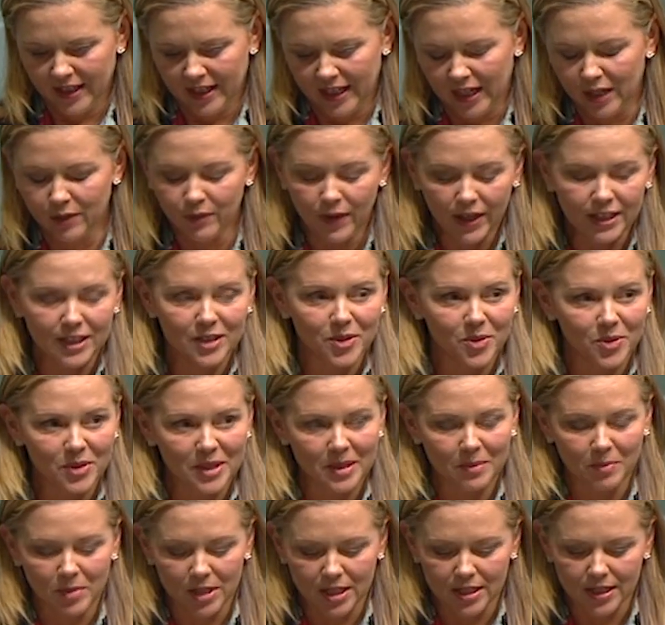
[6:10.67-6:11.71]
In fact, I saw
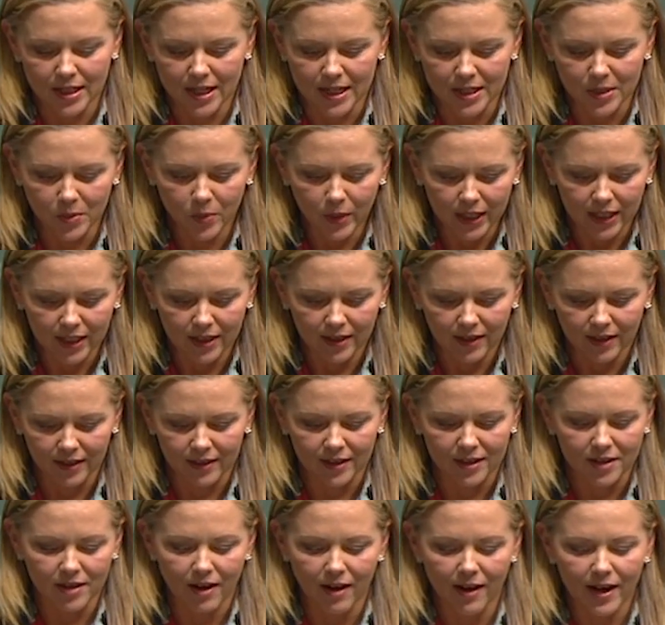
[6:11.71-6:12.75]
some just last week at
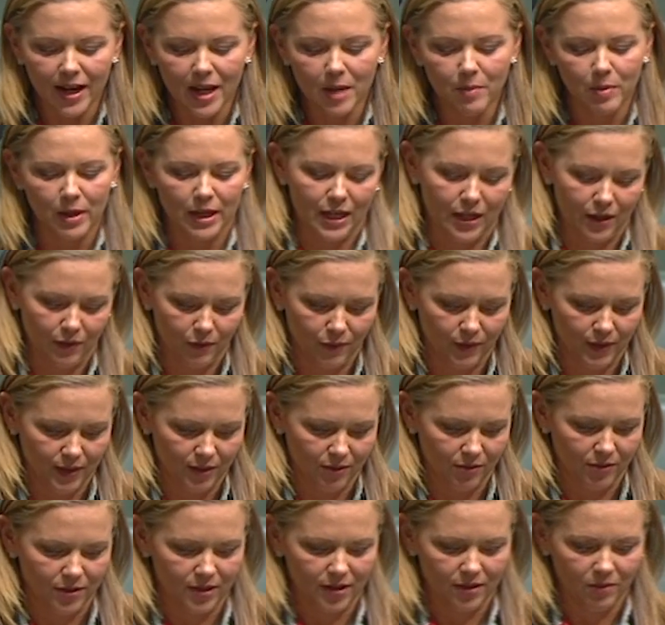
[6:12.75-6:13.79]
the Tyabb
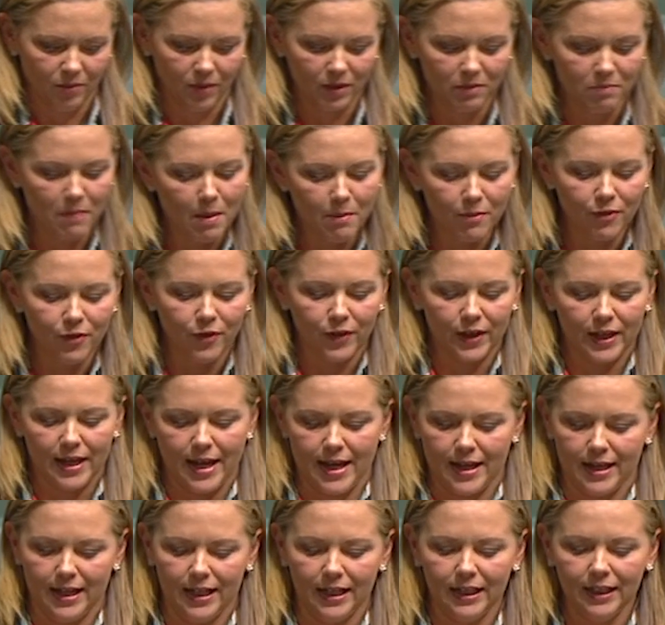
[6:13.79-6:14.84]
airfield with member for
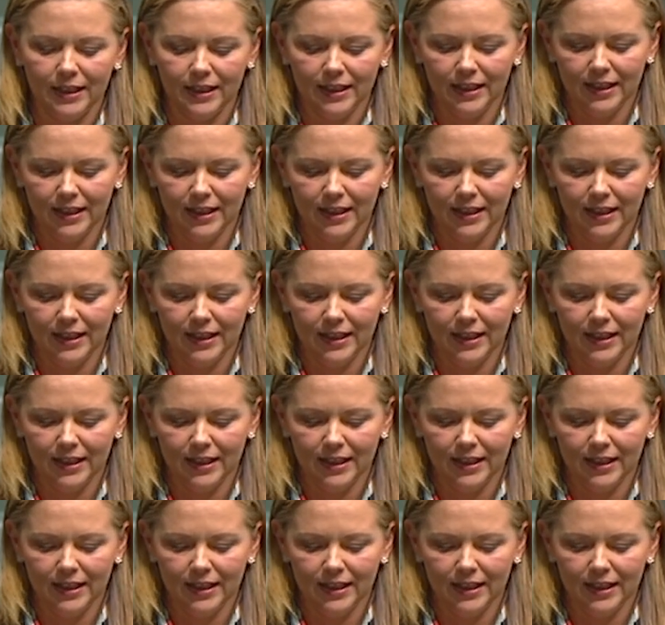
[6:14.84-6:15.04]
Canning,